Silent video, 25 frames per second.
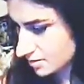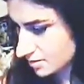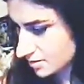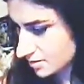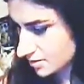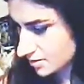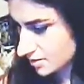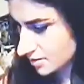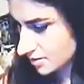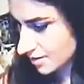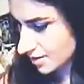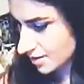
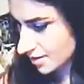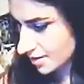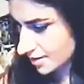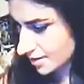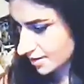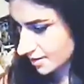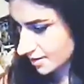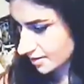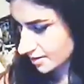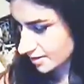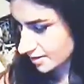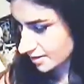
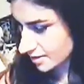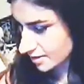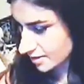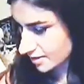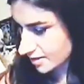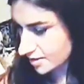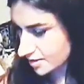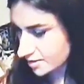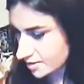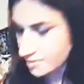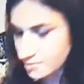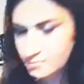operating
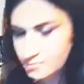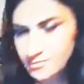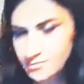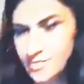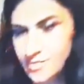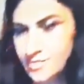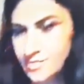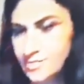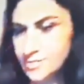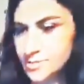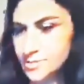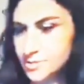right within
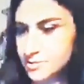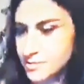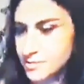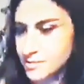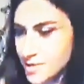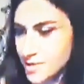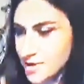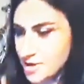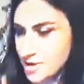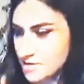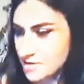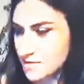my ley
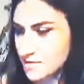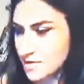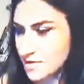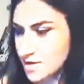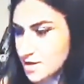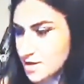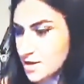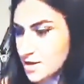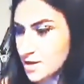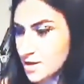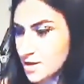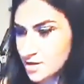lines. And here's
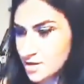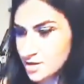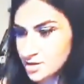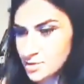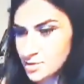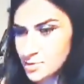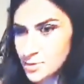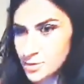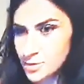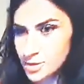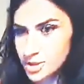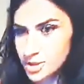another
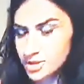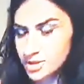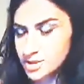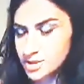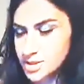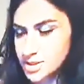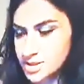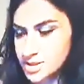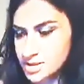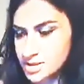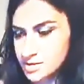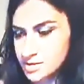interpretation
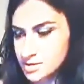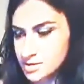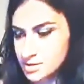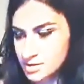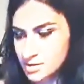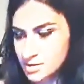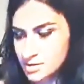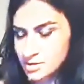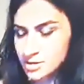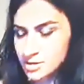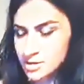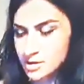of ley
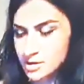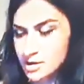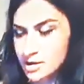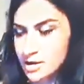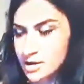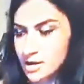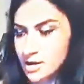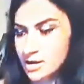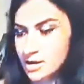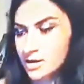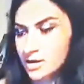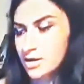lines.
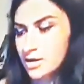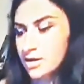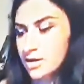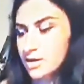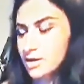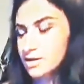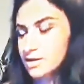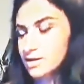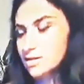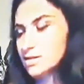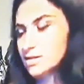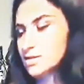
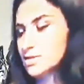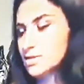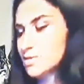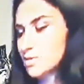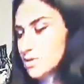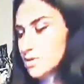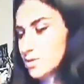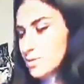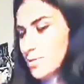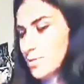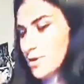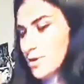It's a
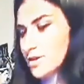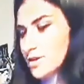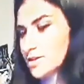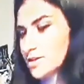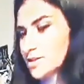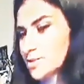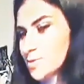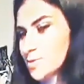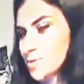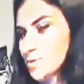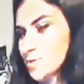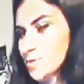span